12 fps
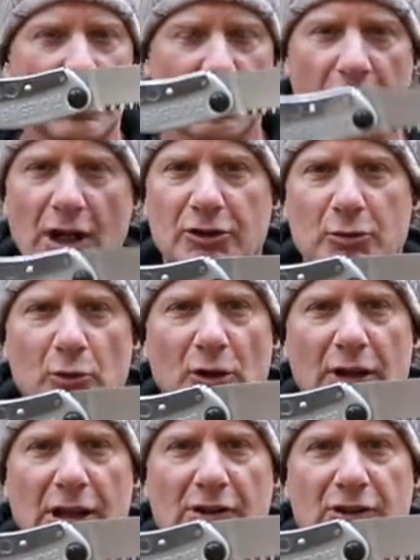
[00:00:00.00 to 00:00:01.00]
cuts
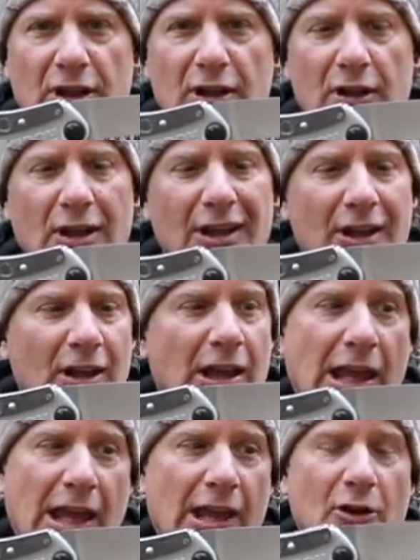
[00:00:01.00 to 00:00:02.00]
wood easy,
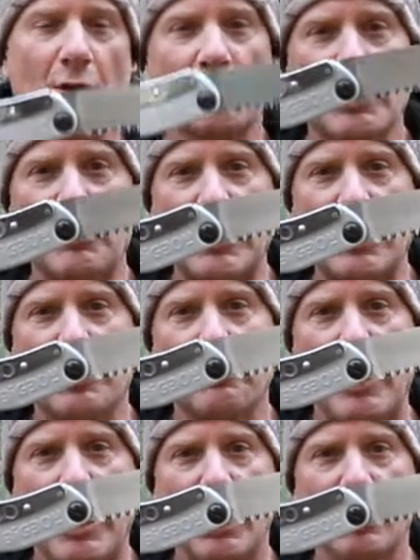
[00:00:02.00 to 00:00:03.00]
and only being a
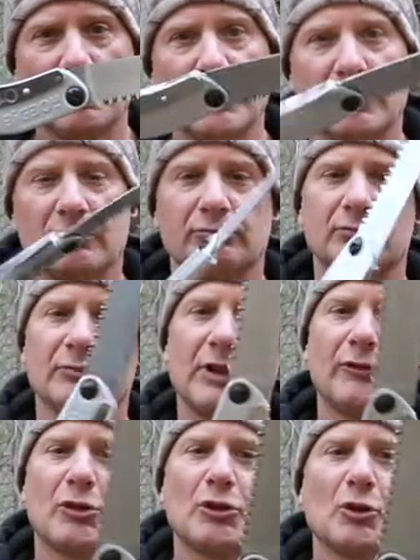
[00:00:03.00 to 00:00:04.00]
pound,
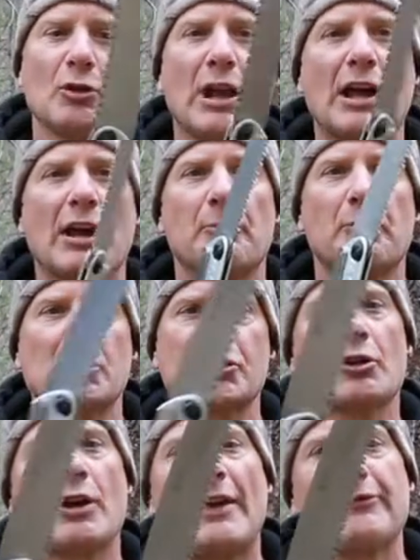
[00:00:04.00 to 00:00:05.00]
if you're doing a lot of
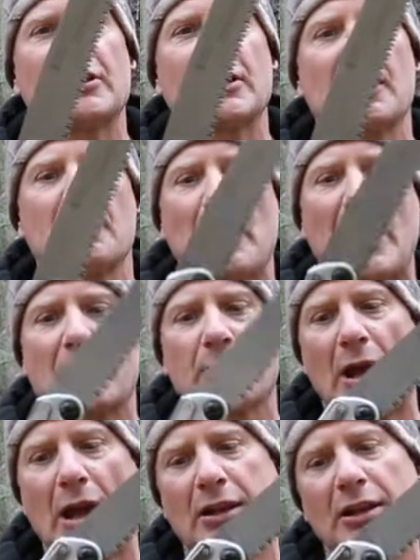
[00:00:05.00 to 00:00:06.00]
bushcrafting and
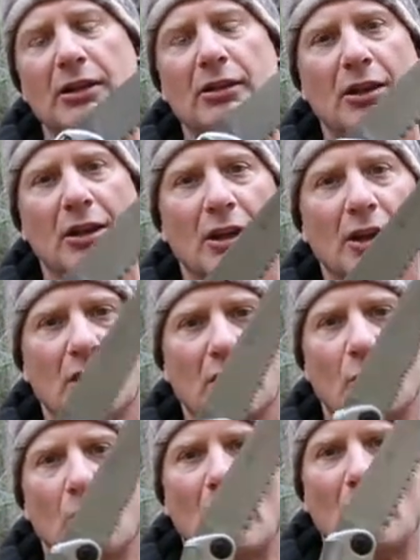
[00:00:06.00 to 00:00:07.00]
backpacking,
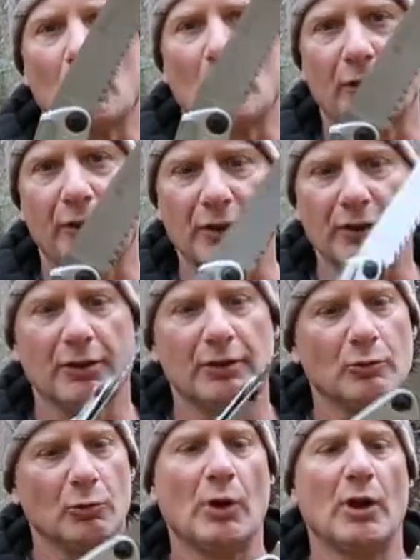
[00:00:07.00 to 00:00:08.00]
well worth it,
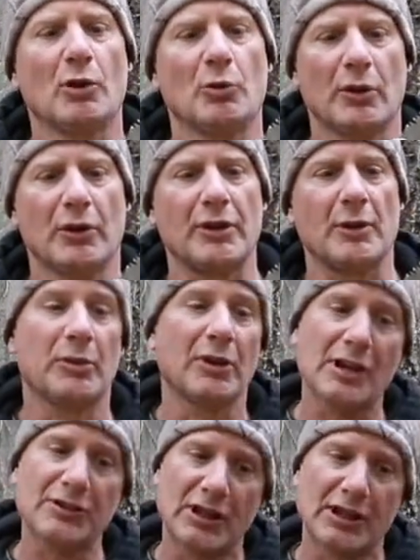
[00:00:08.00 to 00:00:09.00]
well worth it.
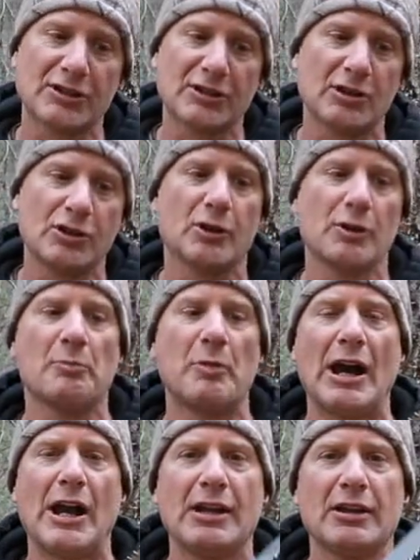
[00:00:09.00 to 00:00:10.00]
Plus, like I said, you can
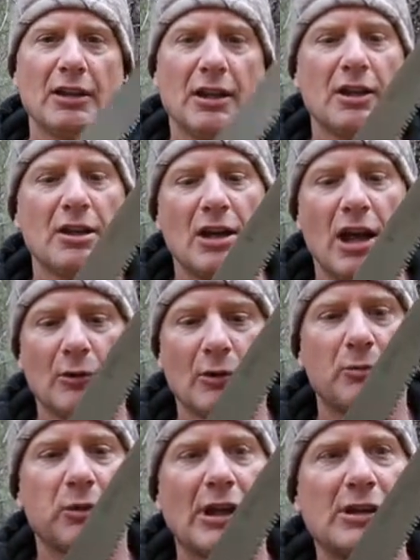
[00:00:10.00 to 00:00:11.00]
buy a
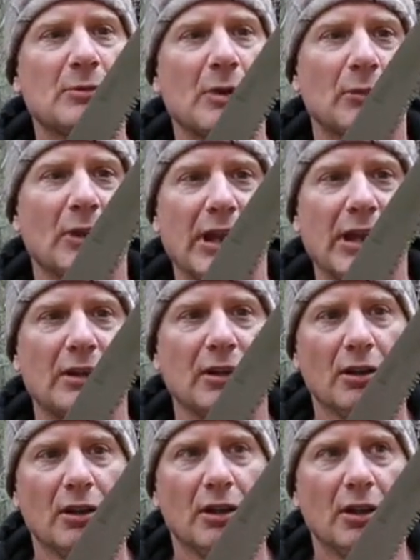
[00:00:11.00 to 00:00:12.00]
replacement blade
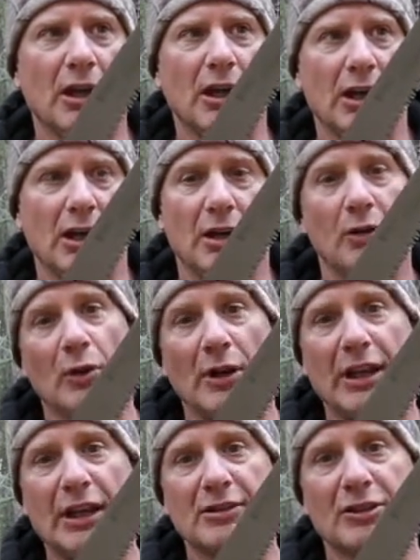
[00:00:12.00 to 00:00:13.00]
uh, when
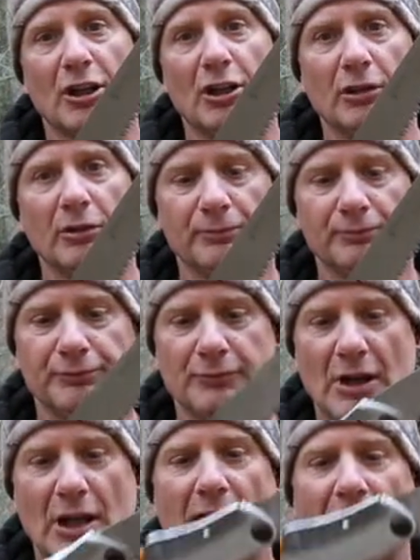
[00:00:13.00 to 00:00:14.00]
it gets dull.
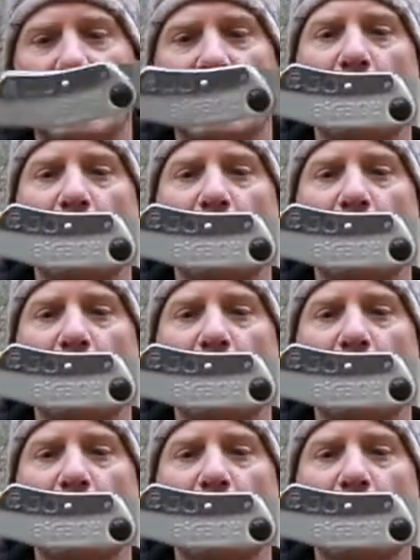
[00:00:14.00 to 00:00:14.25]
Highly